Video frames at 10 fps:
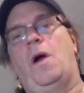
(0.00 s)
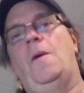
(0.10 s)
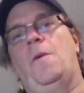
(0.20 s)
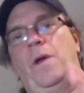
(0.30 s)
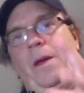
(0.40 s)

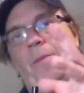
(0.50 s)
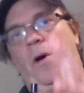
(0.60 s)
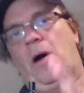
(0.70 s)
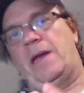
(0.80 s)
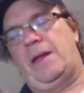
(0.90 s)
When I
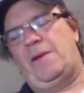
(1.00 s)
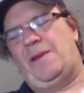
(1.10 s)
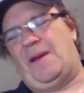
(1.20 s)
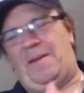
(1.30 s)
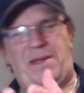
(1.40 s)
bought it,
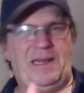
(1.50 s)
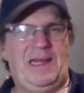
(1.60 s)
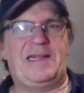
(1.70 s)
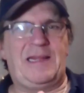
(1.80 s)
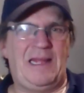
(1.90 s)

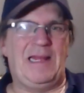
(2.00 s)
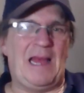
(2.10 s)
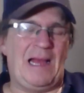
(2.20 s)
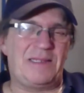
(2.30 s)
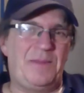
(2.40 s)
it
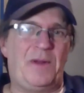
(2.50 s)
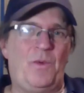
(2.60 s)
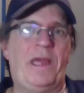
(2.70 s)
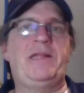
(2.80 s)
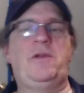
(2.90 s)
has a bit of
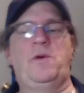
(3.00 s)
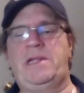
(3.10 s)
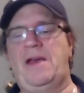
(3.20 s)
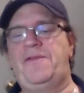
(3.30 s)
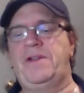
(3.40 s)
weight to it,
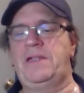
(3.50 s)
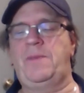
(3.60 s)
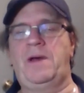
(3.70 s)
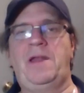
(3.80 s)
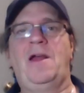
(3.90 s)
definitely.
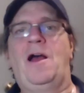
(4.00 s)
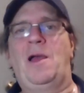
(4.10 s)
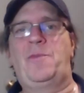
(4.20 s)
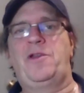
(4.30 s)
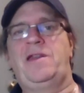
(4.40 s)
But I
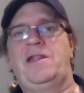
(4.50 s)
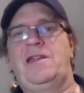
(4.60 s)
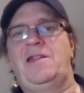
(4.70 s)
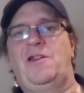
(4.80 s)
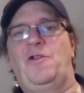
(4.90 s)
put it in
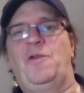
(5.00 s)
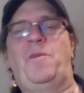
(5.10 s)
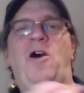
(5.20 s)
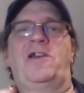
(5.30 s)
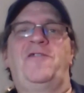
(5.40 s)
the
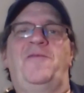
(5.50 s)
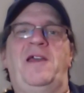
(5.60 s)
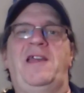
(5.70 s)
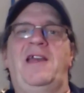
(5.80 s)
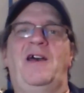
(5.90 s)
pocket of
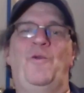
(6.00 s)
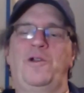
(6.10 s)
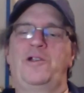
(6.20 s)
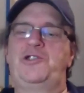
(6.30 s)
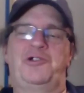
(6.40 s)
my
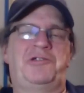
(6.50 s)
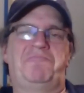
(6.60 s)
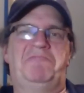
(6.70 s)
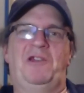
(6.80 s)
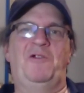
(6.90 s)
work shirts.
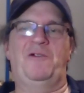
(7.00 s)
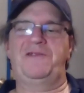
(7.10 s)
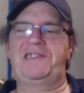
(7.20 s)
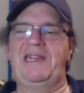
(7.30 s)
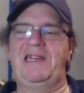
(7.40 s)
You don't even
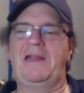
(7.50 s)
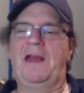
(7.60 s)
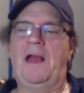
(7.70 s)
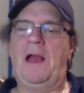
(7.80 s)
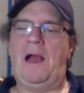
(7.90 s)
see it.
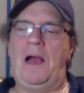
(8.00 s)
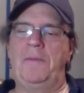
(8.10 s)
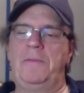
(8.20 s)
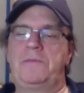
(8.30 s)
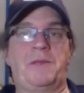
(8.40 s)

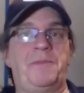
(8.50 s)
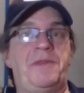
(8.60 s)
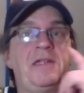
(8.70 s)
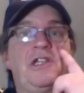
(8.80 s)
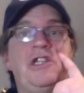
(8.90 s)
Some
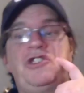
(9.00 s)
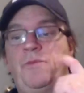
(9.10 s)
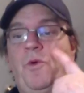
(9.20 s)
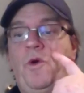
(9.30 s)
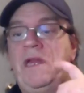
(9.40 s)
things I
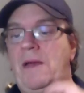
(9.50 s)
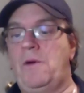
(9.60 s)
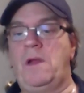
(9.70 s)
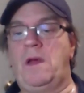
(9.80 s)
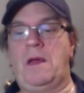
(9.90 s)
should point
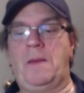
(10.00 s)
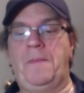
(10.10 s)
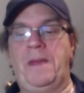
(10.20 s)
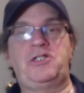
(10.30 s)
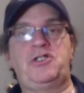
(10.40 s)
out:
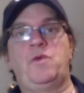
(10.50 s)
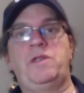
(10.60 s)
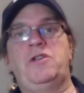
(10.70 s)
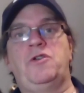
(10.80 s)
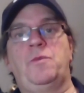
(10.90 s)
make sure
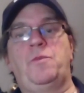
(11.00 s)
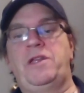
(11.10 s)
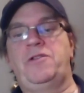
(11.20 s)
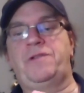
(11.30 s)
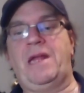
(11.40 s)
when you're
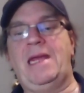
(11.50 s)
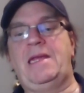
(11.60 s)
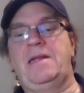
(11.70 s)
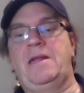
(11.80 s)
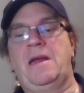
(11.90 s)
putting your tank
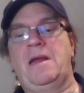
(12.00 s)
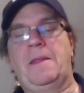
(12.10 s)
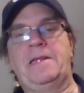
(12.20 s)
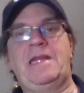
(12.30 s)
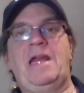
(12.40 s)
in
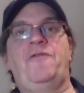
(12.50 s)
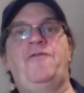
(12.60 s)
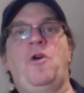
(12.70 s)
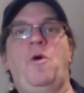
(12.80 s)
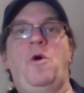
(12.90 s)
that the
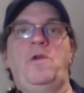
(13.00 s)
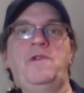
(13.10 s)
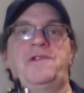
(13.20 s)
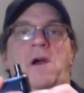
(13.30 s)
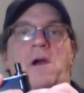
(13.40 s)
airflow
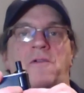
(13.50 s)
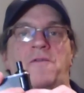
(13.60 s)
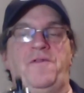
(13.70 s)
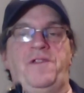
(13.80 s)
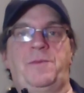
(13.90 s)
holes are
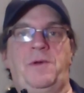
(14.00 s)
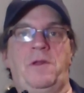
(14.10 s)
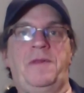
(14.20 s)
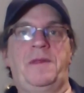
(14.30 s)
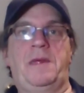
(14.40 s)
visible.
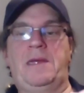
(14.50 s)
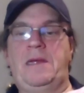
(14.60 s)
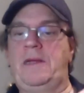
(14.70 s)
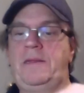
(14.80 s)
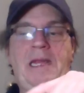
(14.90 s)

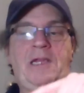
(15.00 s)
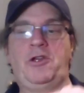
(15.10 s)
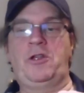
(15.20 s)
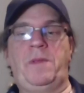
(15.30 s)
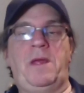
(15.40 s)
They
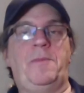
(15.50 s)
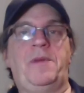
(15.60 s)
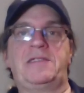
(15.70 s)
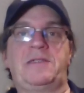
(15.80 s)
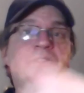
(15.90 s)
could up
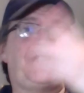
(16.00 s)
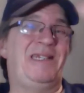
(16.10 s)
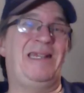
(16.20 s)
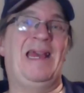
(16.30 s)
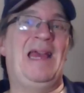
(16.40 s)
against the
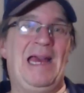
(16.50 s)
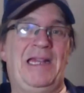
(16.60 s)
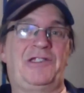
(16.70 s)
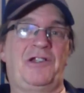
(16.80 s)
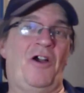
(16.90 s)
machine, and
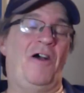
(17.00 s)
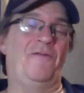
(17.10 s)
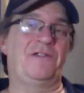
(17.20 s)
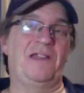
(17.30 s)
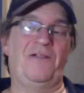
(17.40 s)
it's going to
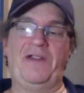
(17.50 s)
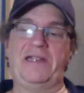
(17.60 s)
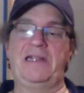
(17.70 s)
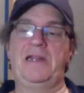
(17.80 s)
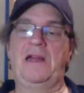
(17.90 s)
obviously
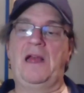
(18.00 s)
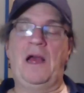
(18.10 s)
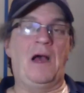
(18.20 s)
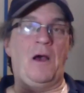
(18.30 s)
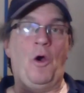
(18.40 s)
affect it.
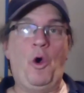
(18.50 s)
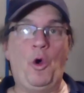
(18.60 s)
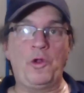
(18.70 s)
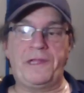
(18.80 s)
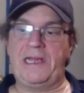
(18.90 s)

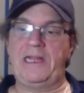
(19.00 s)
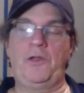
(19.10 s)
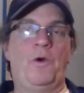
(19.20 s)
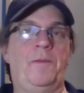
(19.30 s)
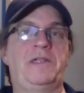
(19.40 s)
Holding it,
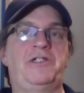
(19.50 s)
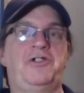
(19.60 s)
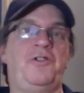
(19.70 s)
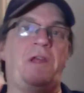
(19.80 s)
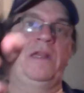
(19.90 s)
you want to make
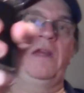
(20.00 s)
sure that